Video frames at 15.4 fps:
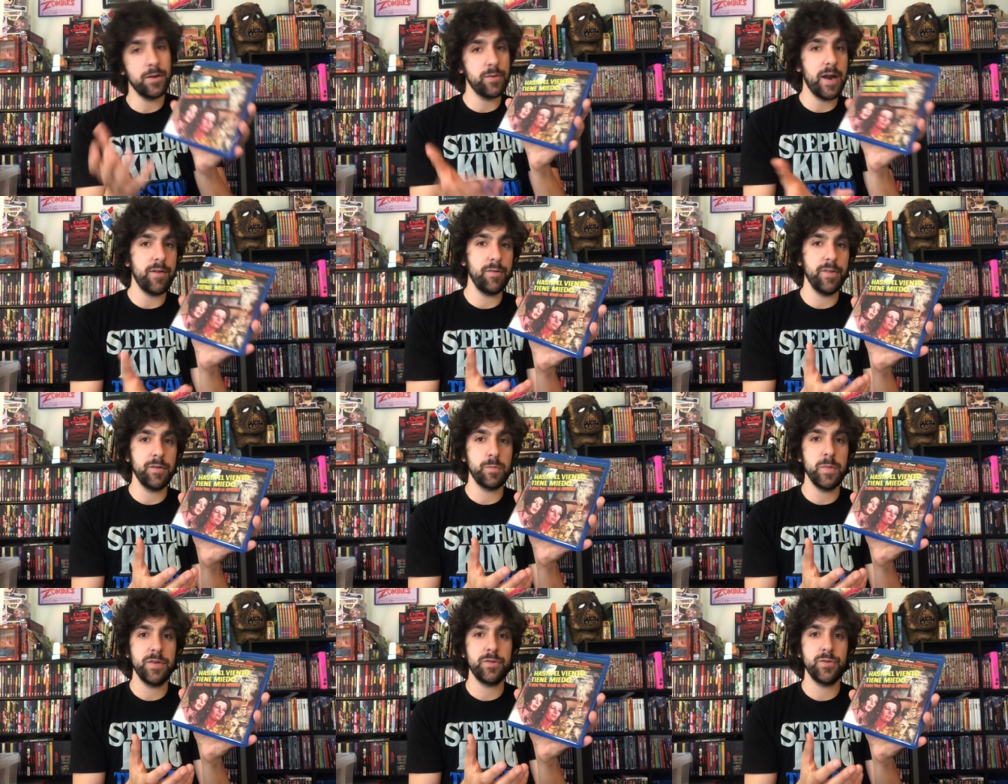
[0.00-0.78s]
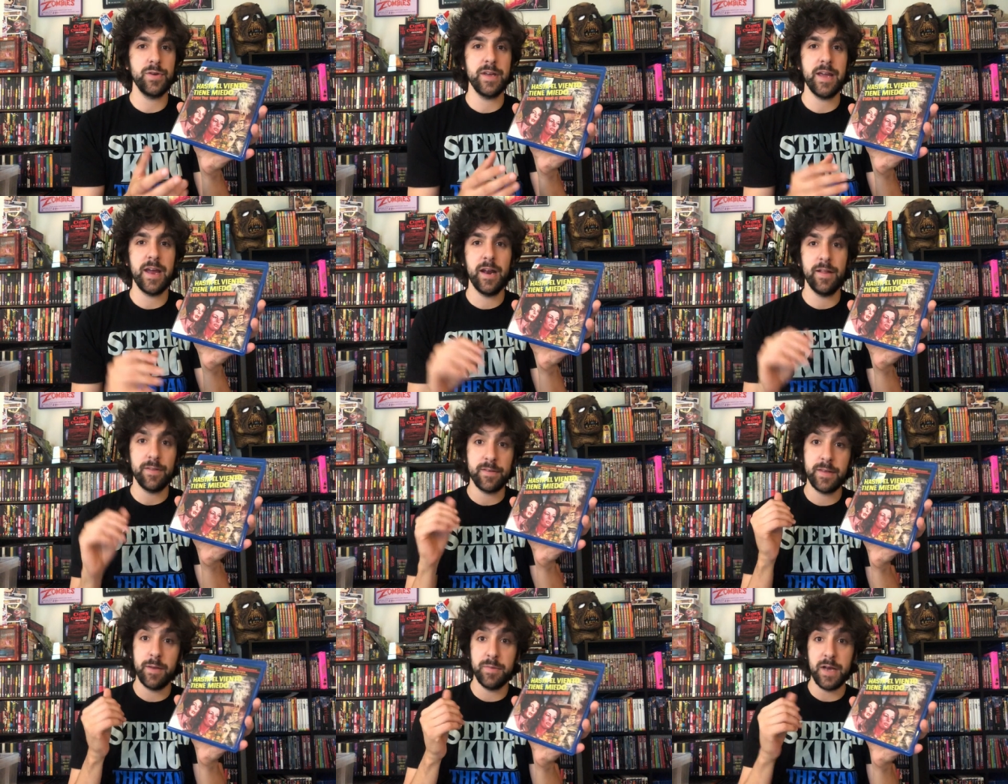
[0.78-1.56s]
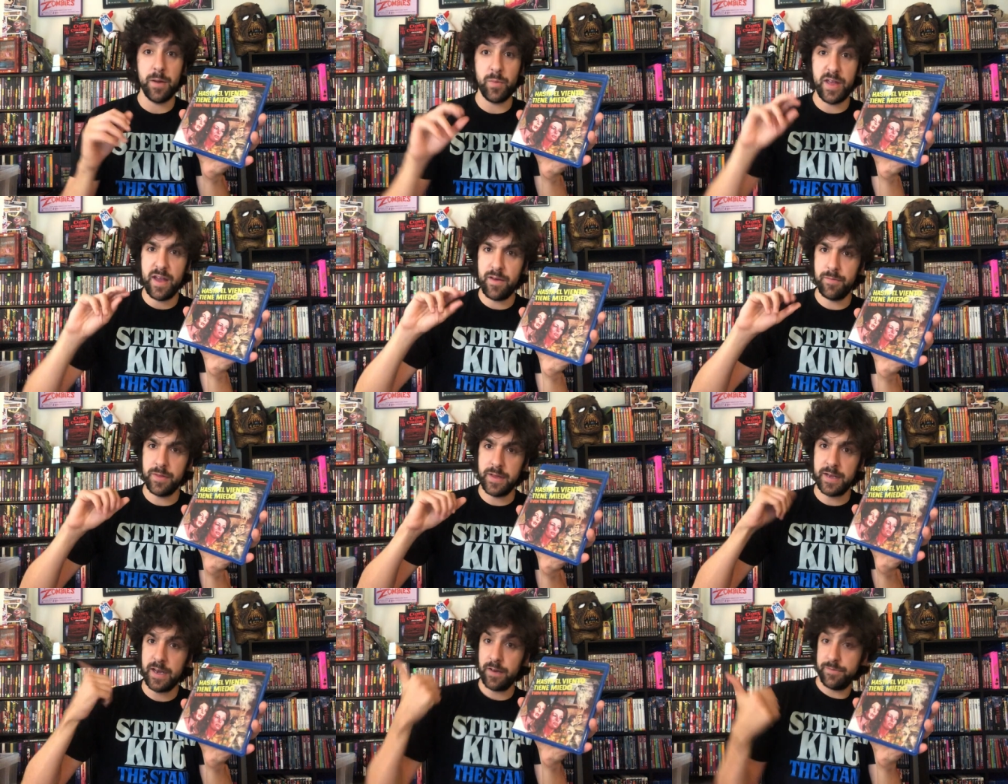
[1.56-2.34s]
unravel this mystery. And at the same time, we have
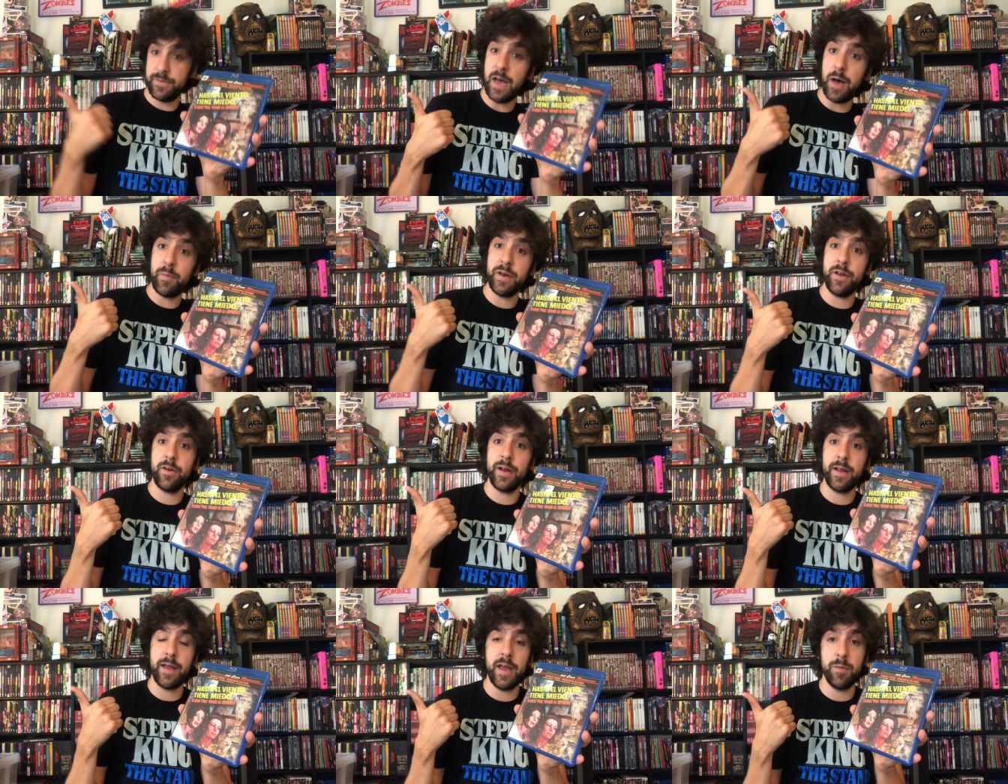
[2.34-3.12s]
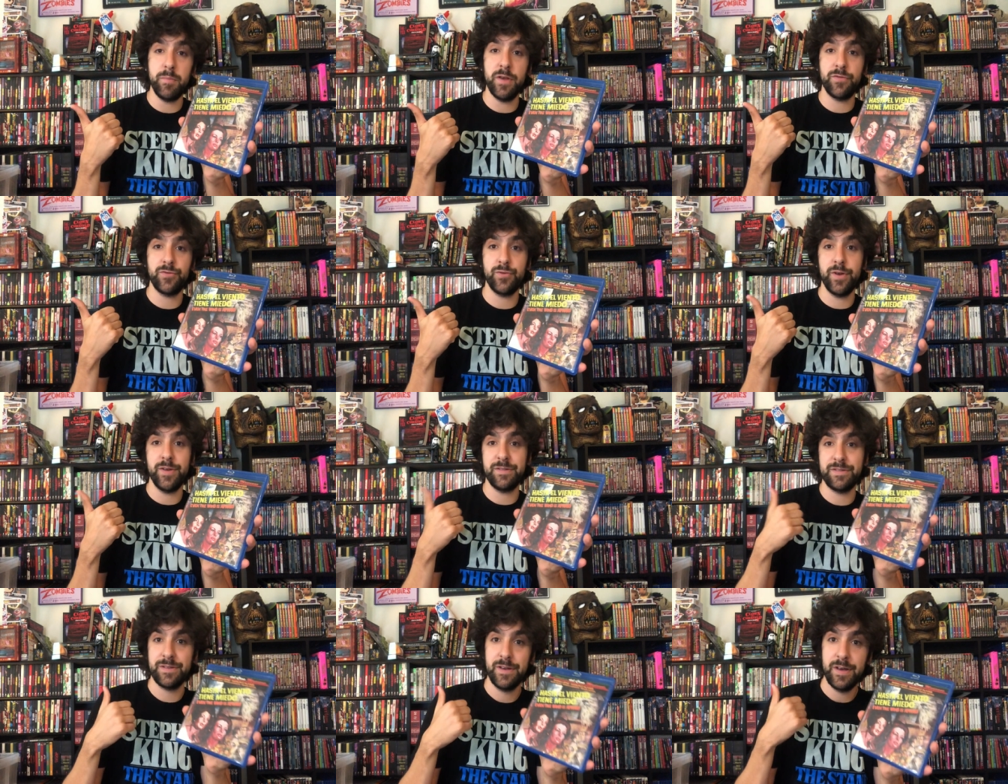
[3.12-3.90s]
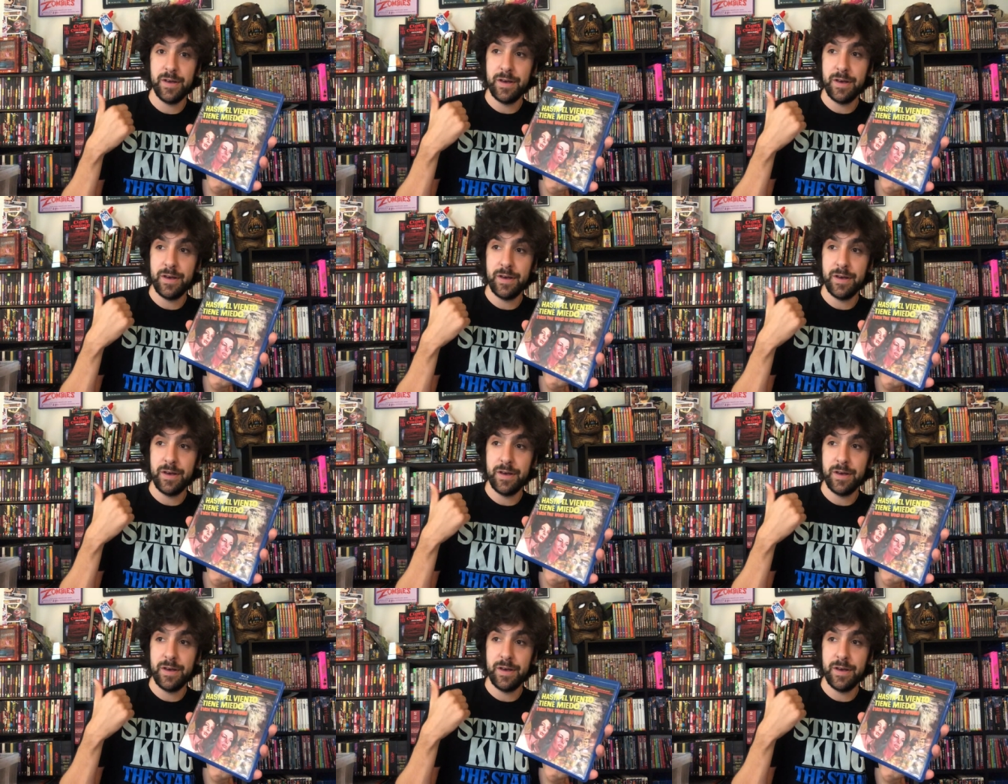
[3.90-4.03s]
the kind of domineering headmistress,